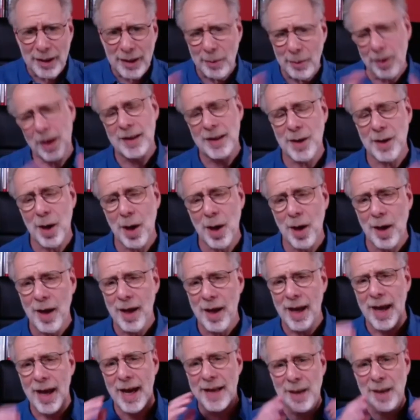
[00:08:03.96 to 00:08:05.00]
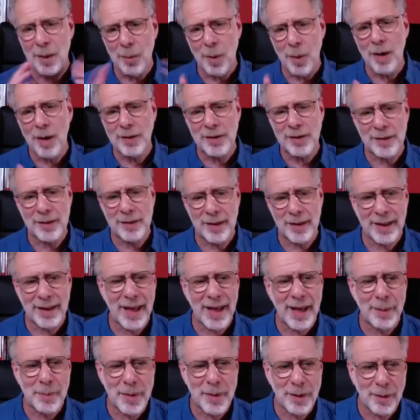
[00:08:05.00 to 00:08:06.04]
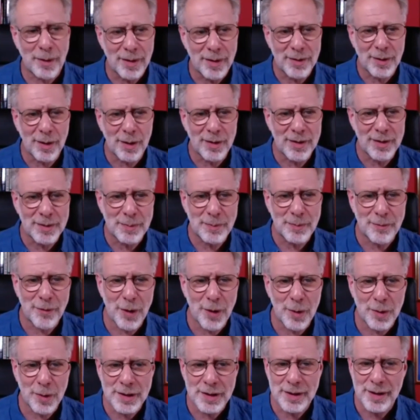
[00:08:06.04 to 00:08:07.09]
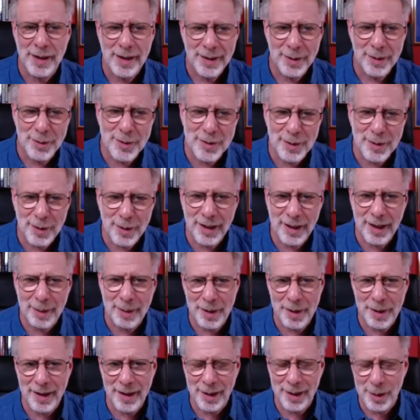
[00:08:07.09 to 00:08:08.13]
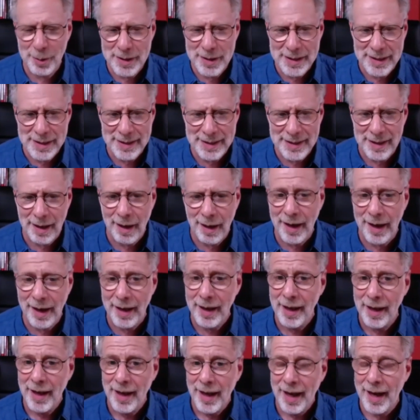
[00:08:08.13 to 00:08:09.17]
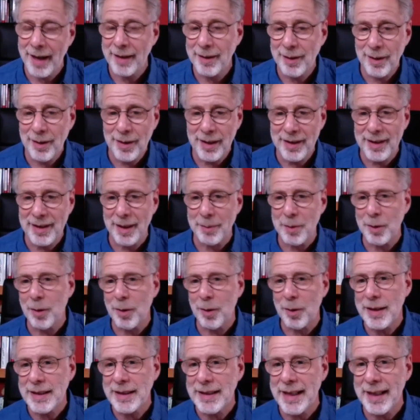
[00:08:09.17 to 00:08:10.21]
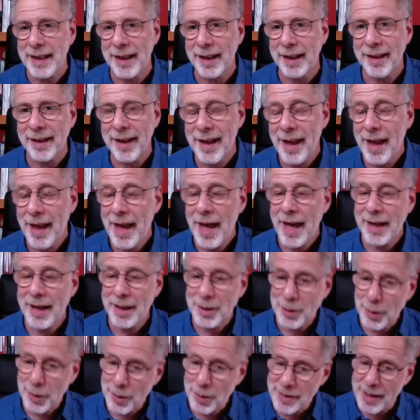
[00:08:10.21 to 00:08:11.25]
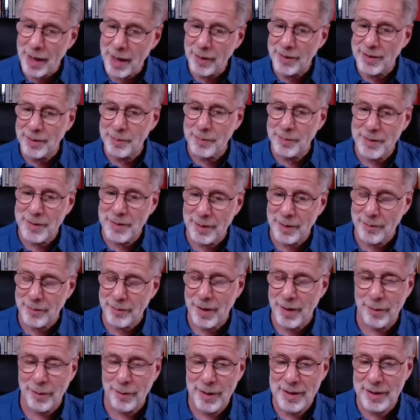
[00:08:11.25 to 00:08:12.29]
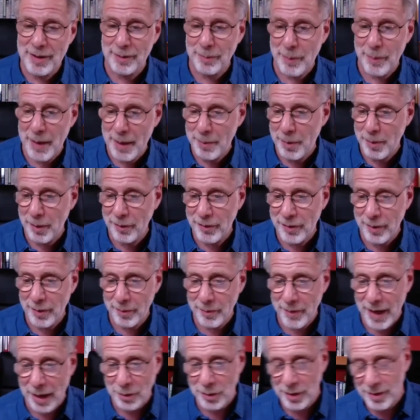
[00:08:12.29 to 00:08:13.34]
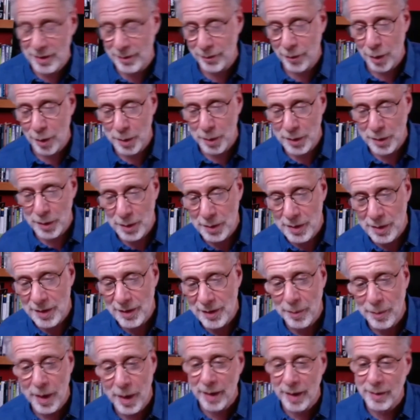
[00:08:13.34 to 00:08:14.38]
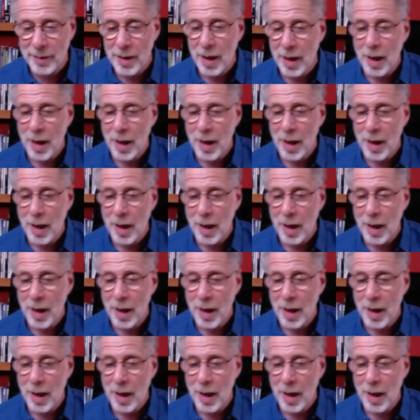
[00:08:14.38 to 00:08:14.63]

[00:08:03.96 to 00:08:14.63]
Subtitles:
what I saw as I walked into the camp. There are all these folks, they're just looking at me like, who is this guy? And look at them, they're all sitting. And it turns out a recent paper from actually some former students of mine